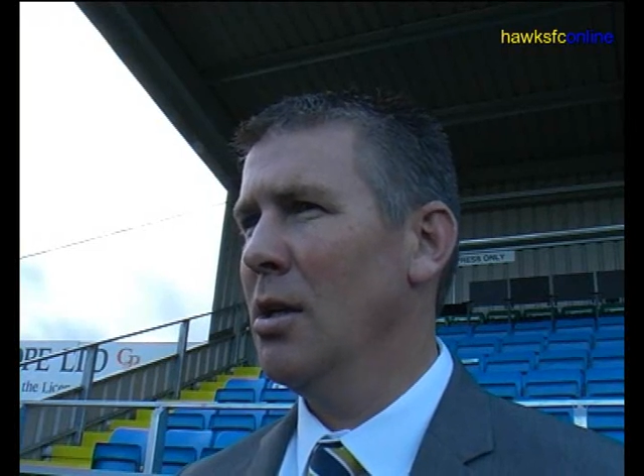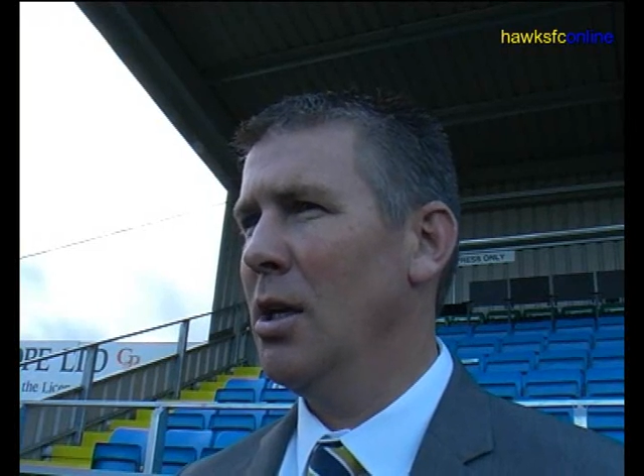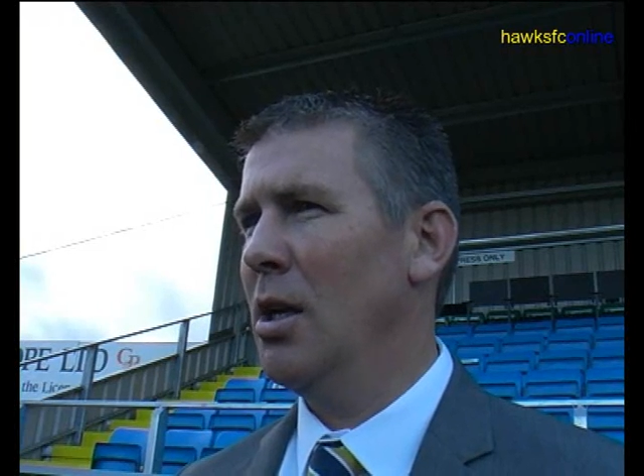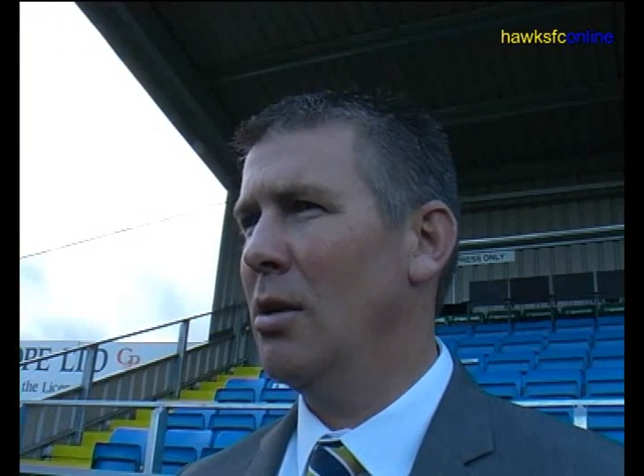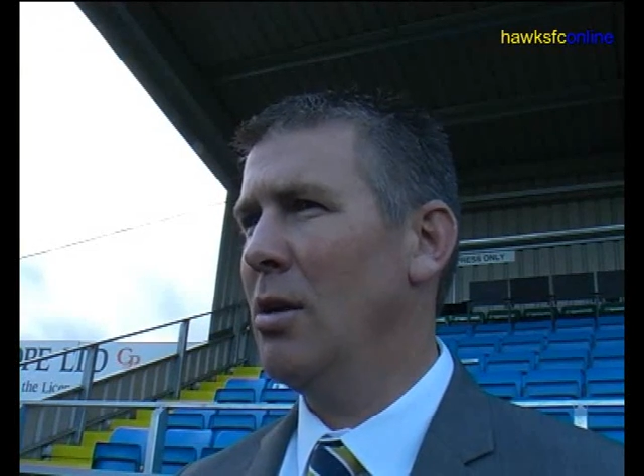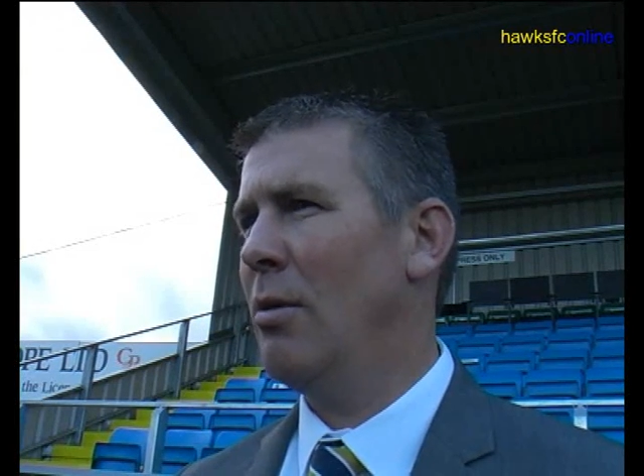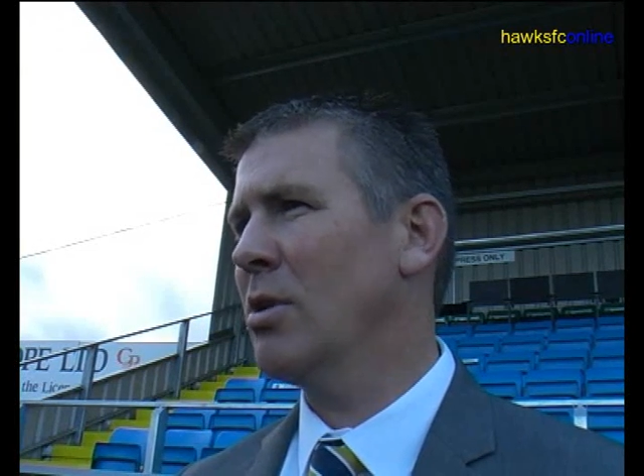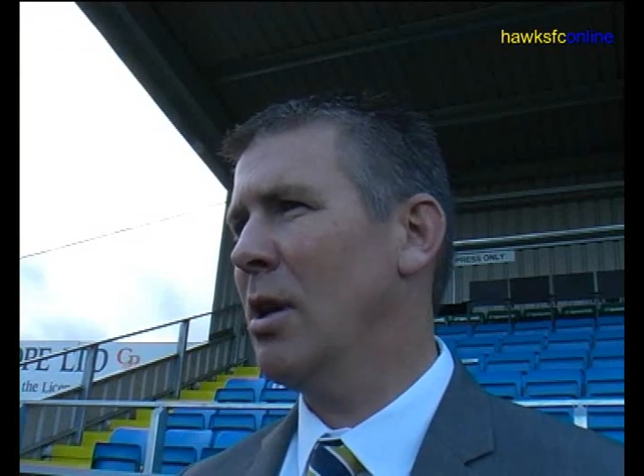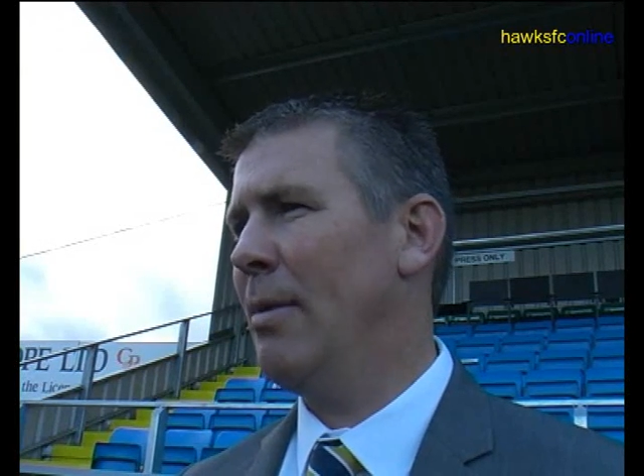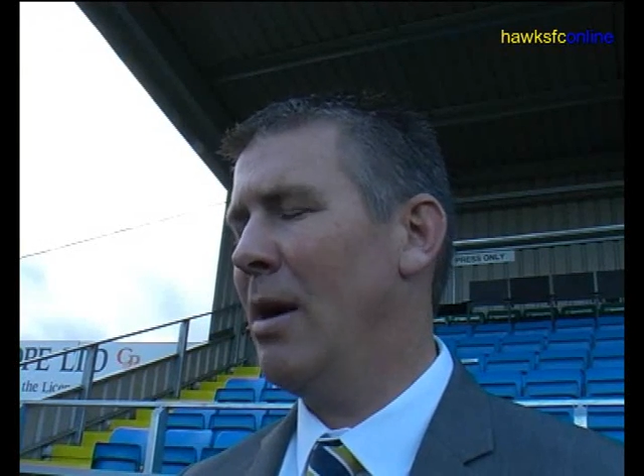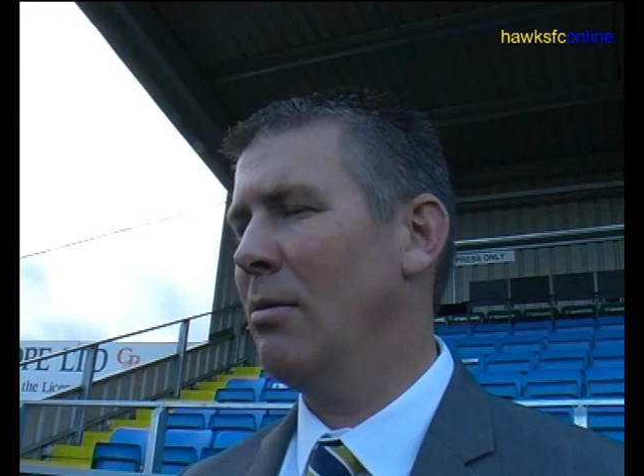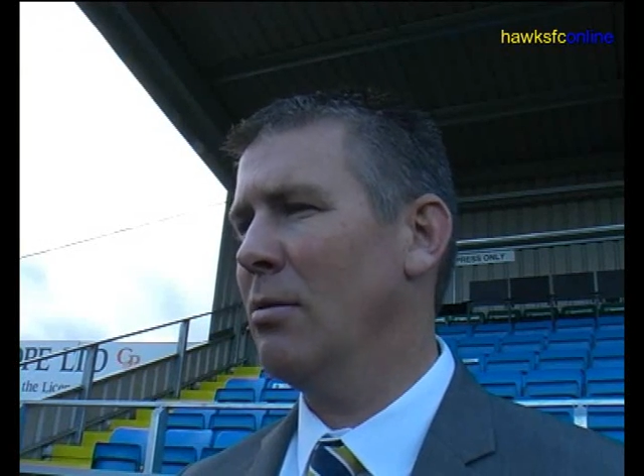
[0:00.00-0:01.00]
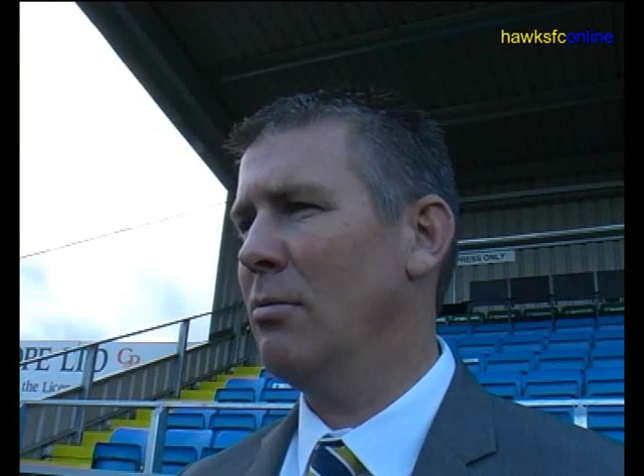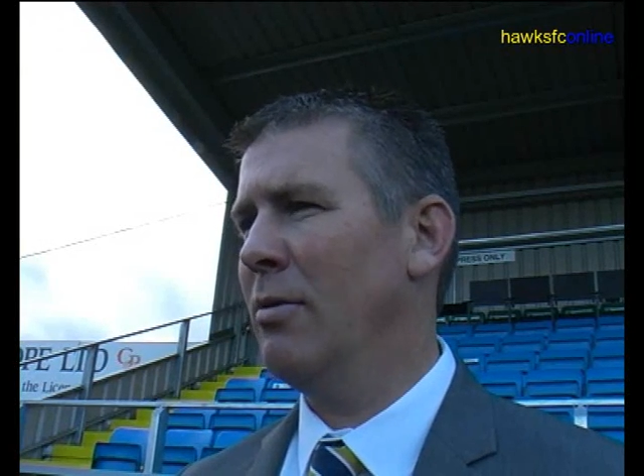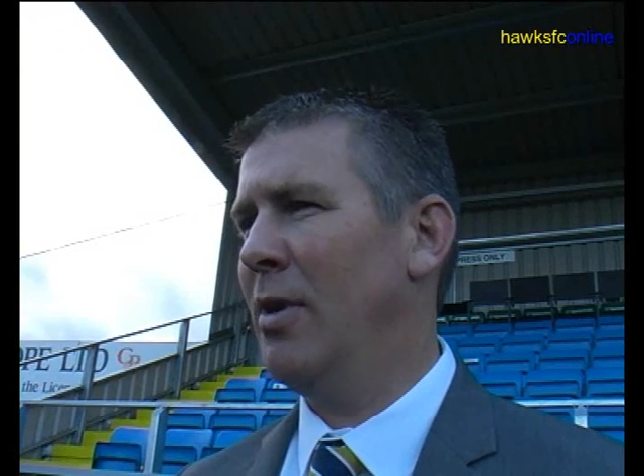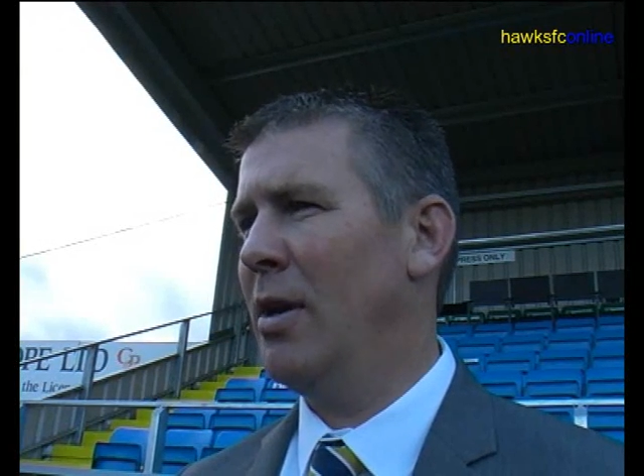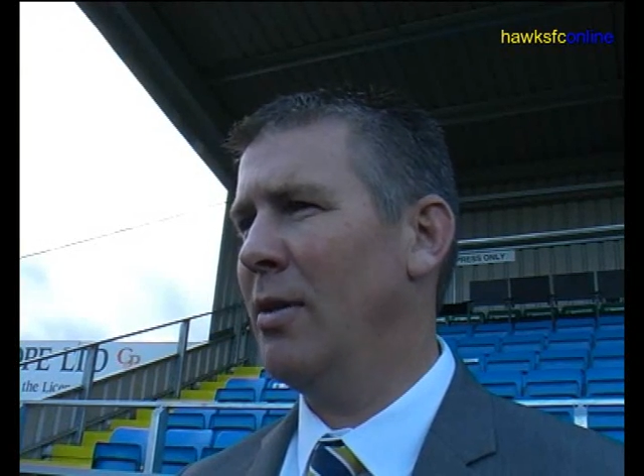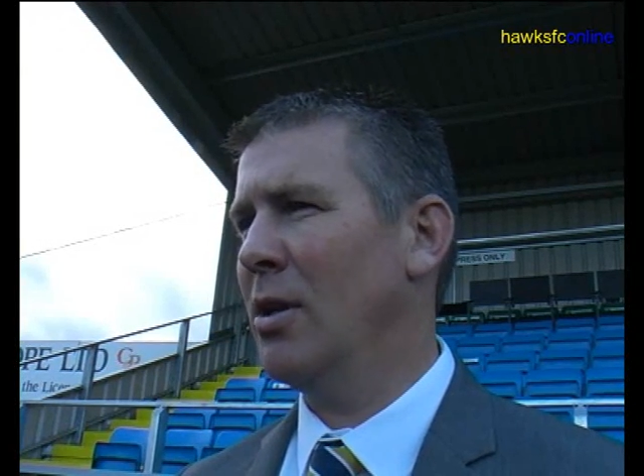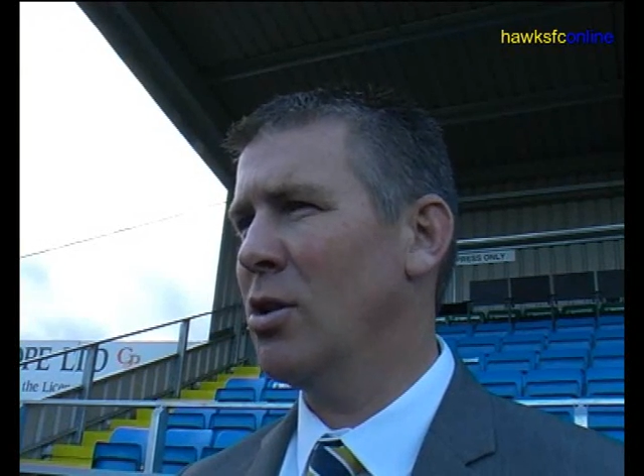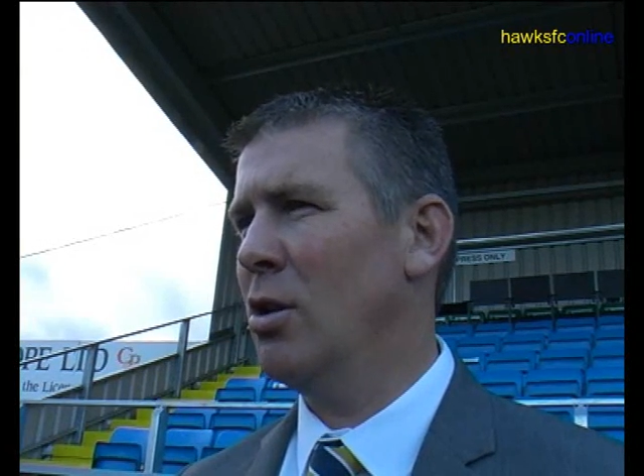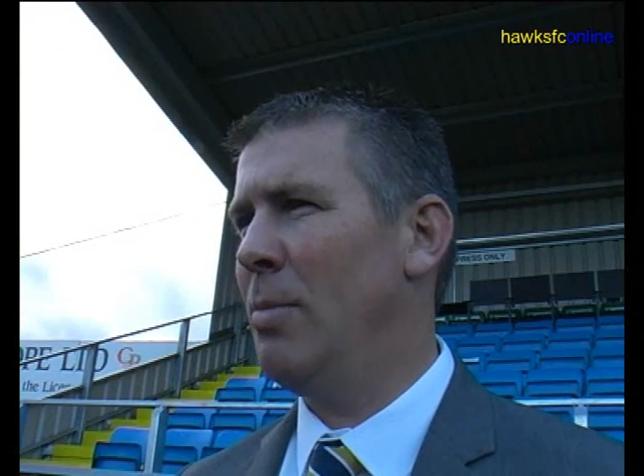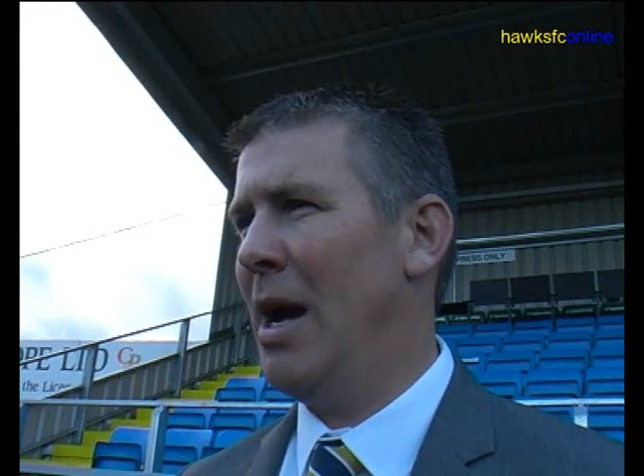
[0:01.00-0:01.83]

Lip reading: You know, no one's come out with anything too